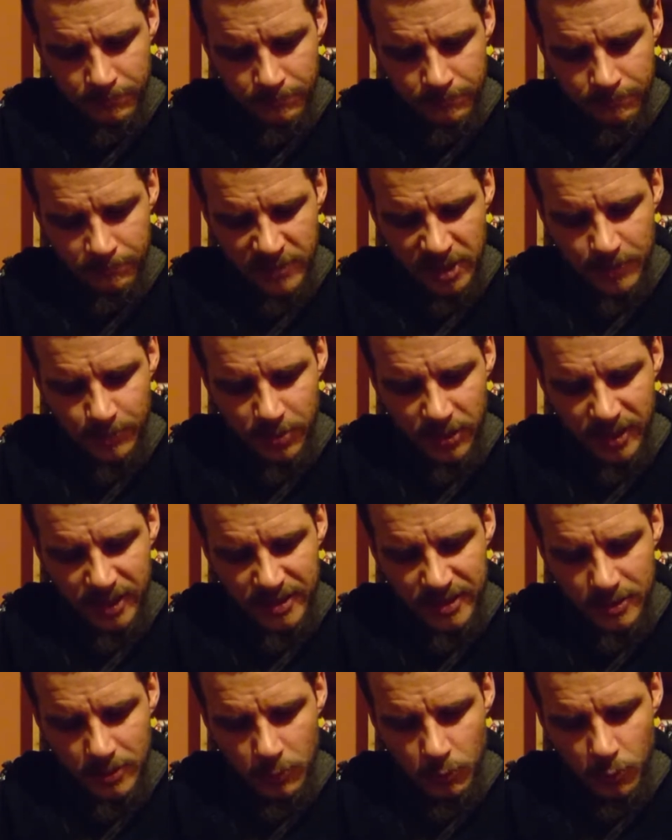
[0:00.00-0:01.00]

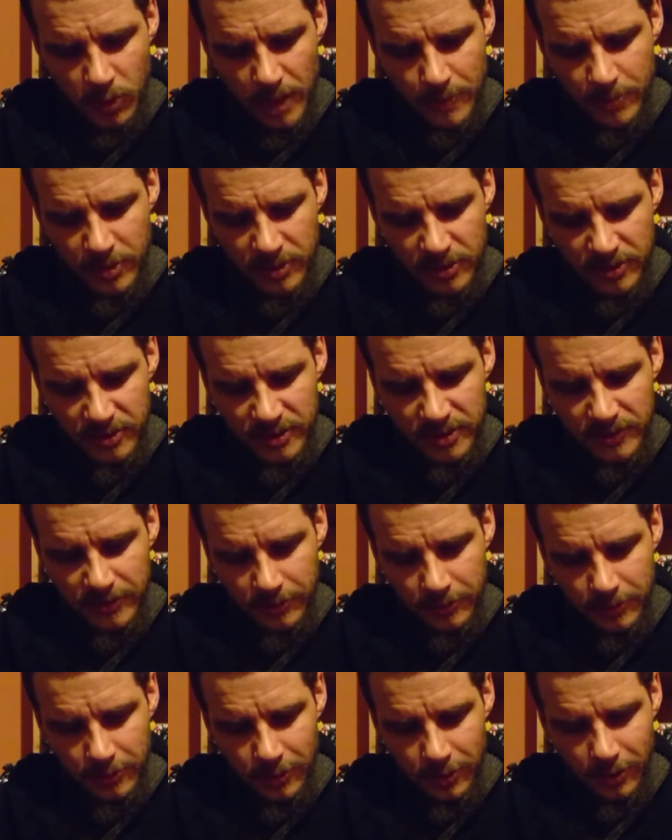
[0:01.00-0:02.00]
misplaced the weapons
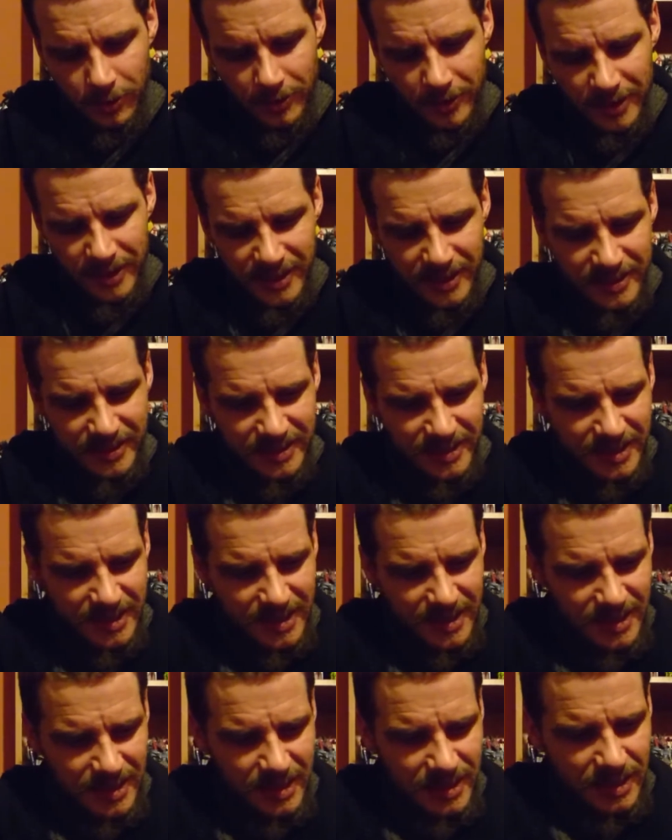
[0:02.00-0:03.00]
for all of these,
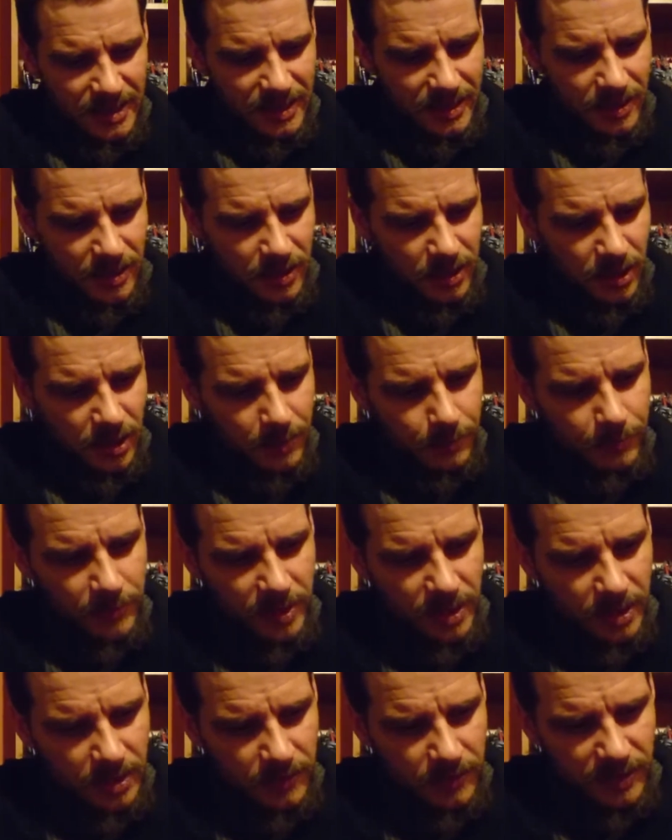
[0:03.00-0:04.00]
and I
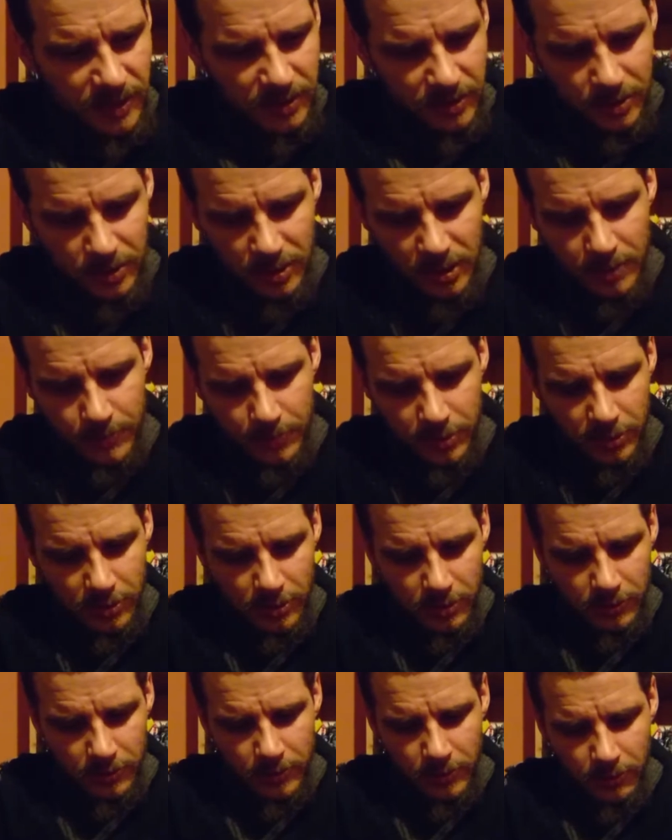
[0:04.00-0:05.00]
may have actually
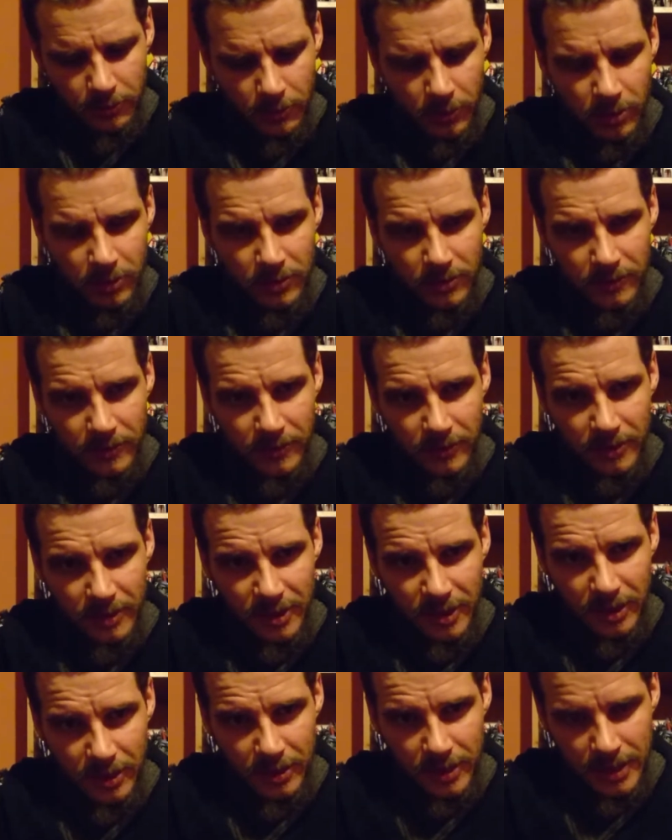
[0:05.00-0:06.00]
put the wrong
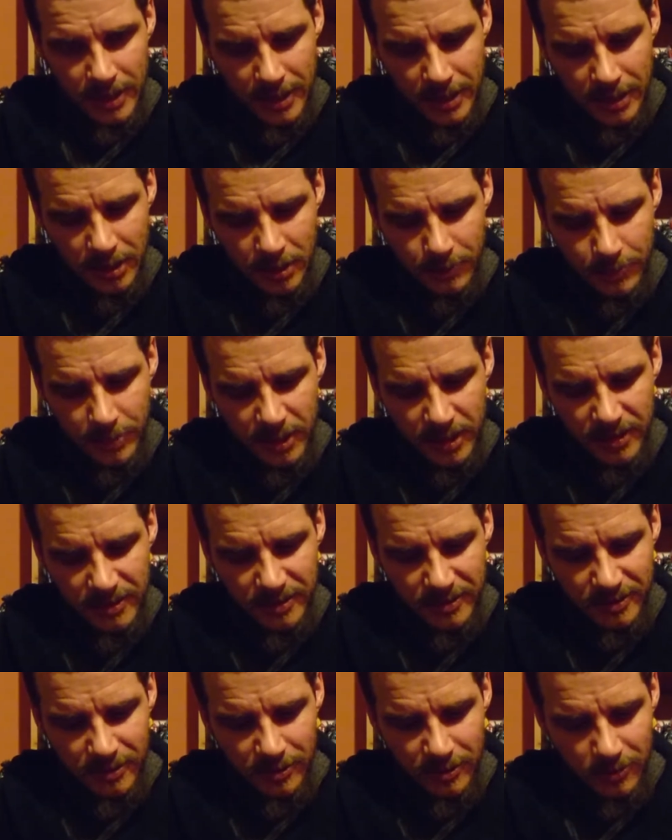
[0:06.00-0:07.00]
fucking hand
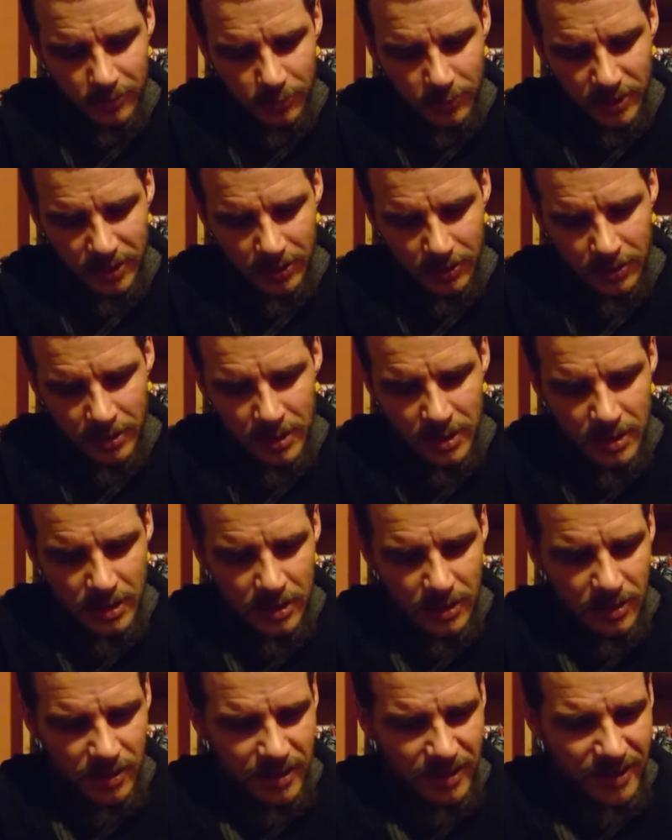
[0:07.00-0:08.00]
pieces on as well.
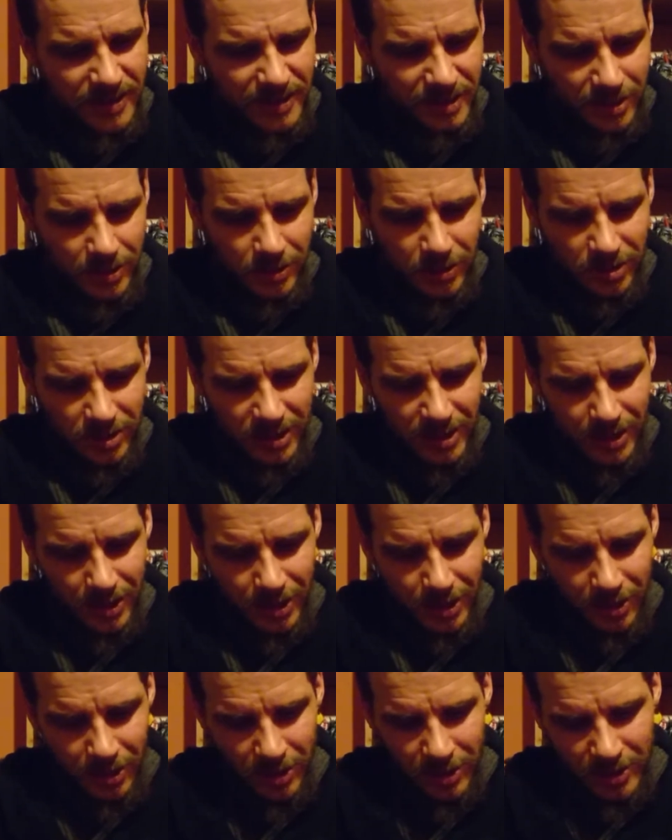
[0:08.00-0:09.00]
It's usually
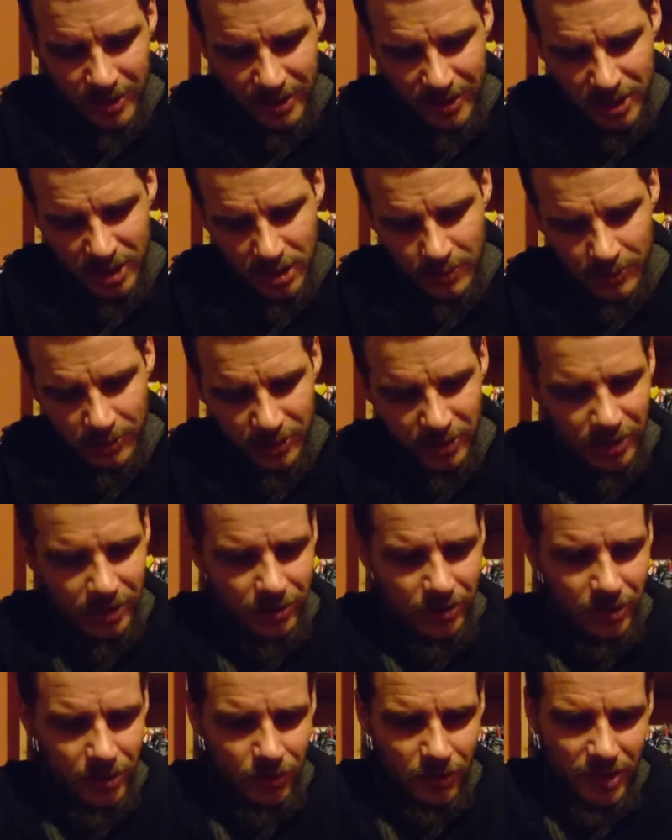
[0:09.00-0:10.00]
not an issue, but
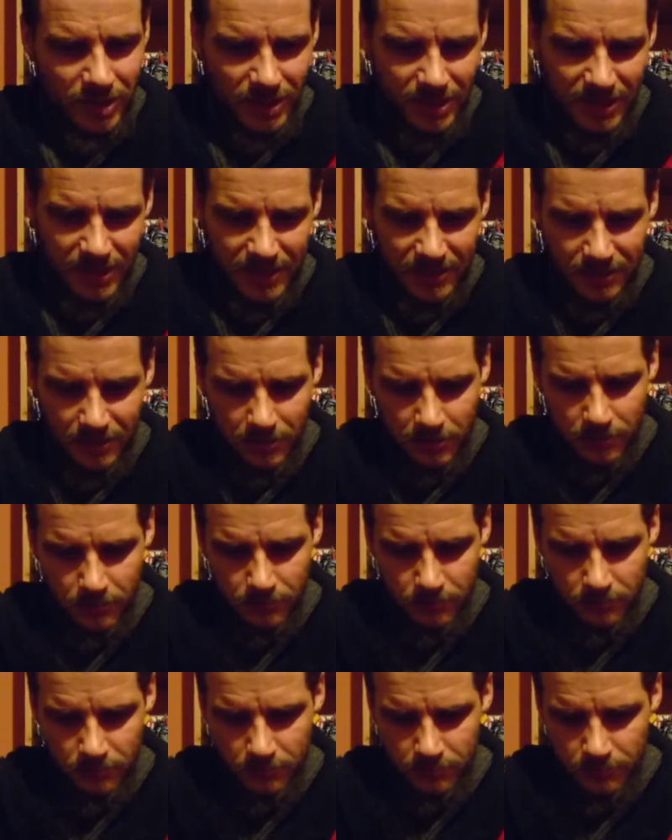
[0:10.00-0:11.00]
Sunstreaker has
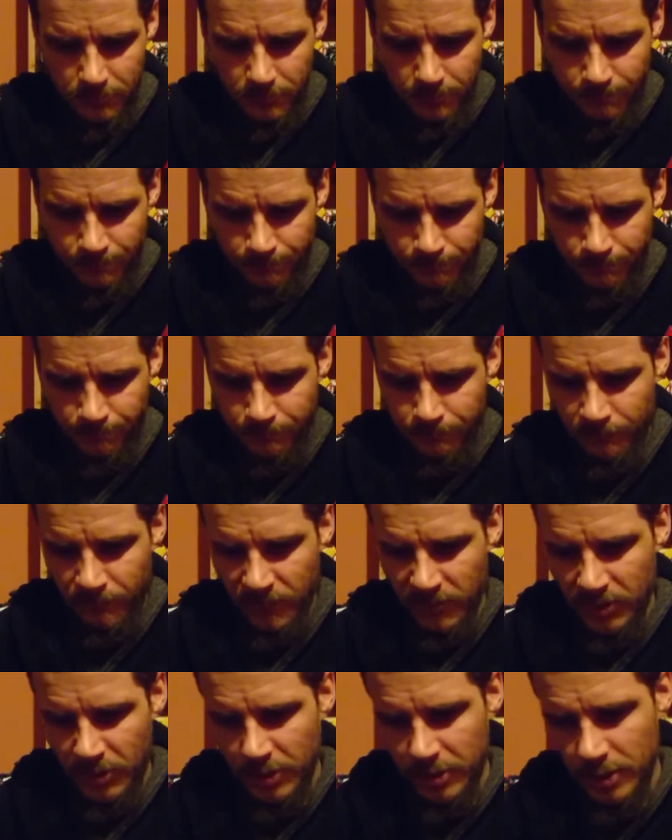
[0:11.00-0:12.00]

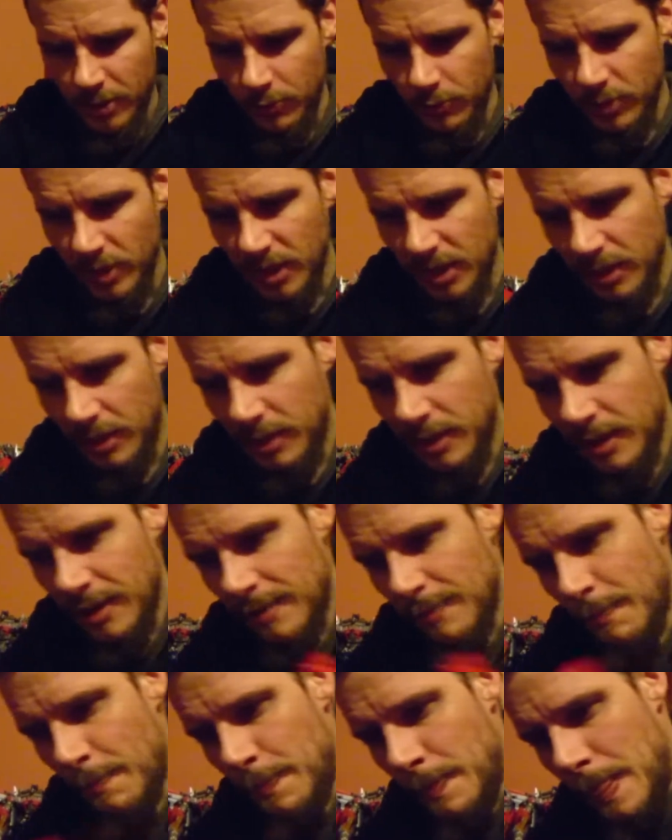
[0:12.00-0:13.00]
a unique
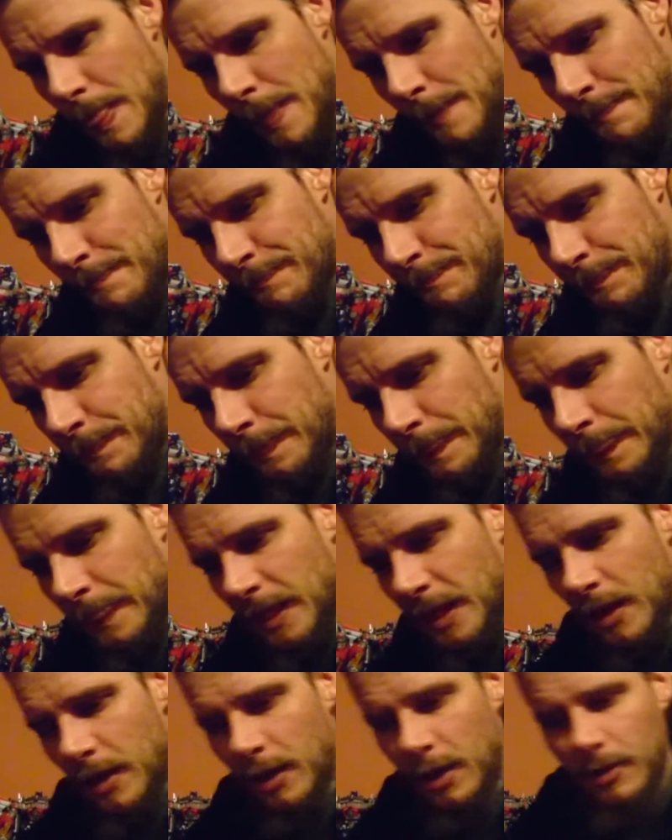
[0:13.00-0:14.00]

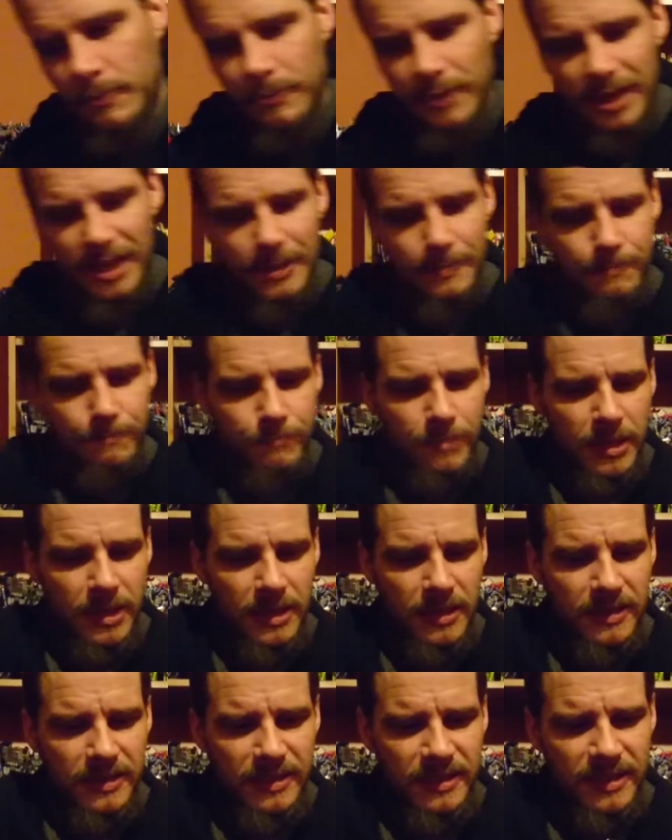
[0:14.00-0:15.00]
limb
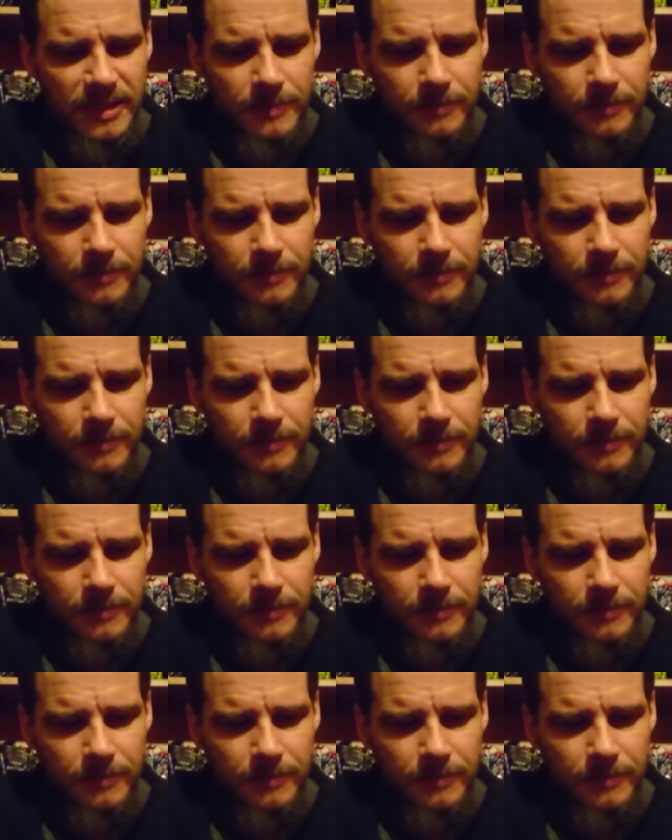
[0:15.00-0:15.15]
piece,